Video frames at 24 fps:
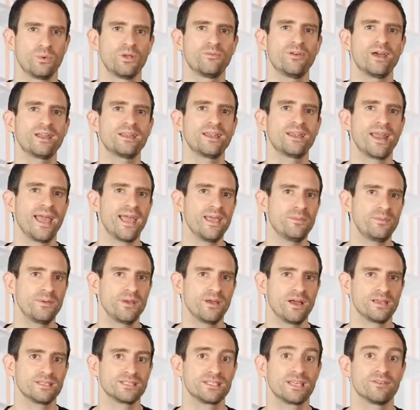we've added
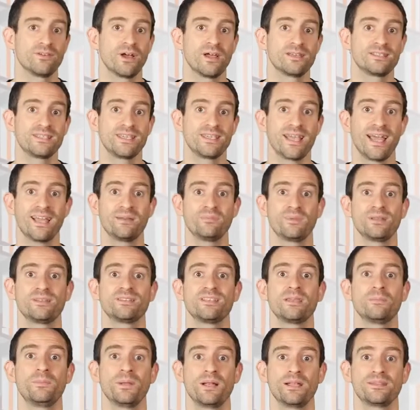APIs to give IT admins
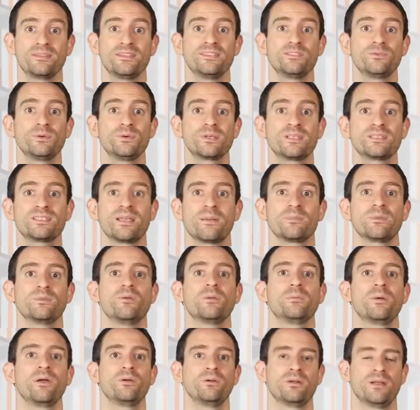the ability to accept them
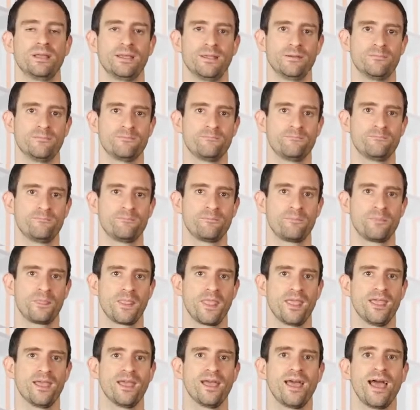remotely.
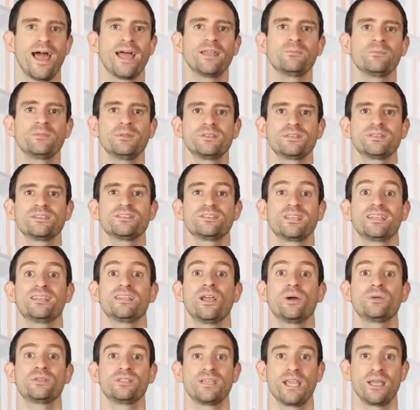Admins can set an
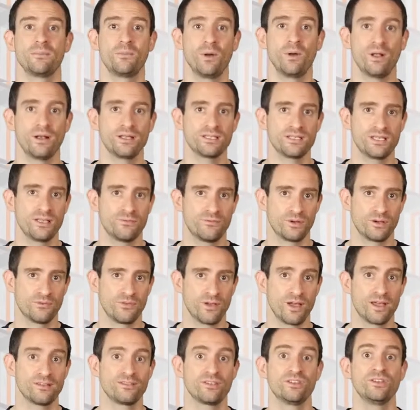OTA policy for a
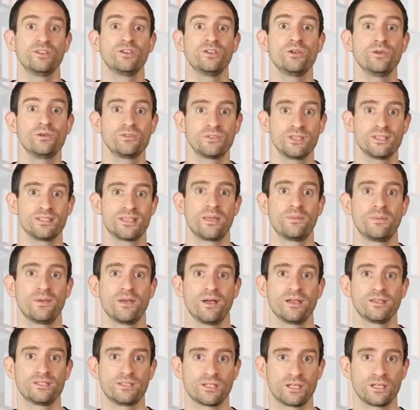device and use these
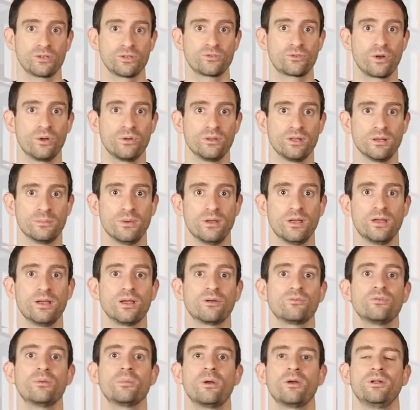APIs to control them,
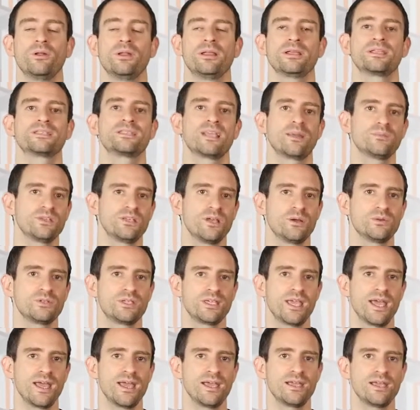remotely accepting
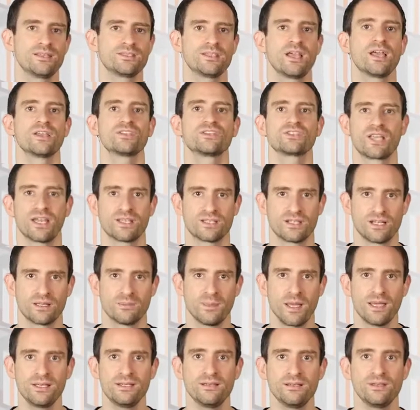OTAs, scheduling
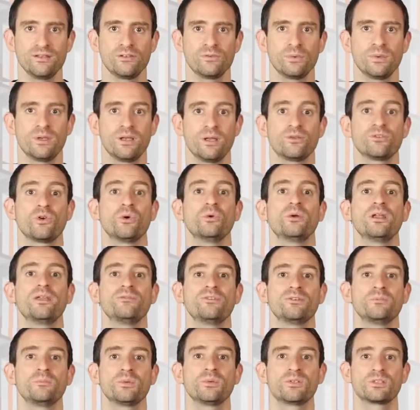maintenance windows, or
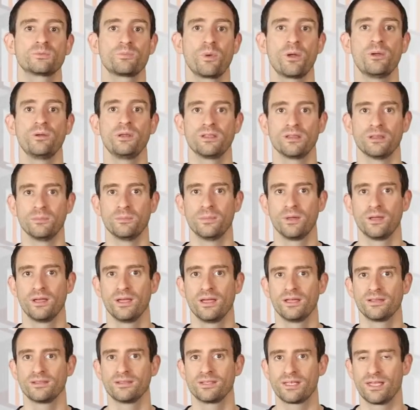even postponing them
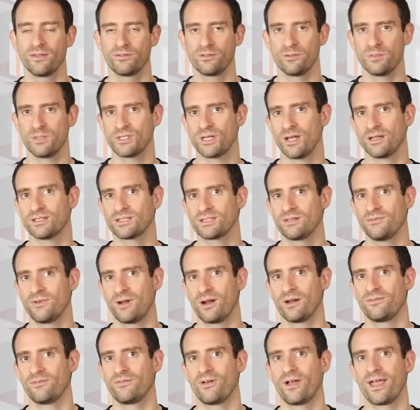to give them a chance to
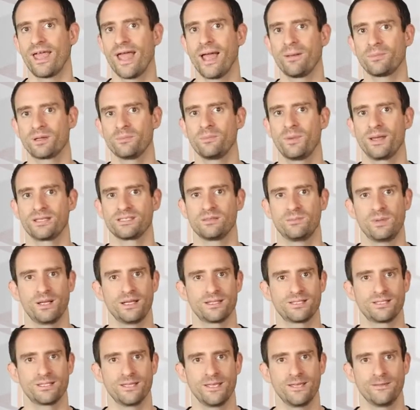verify app
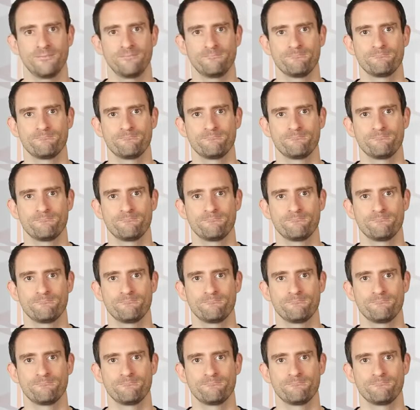compatibility.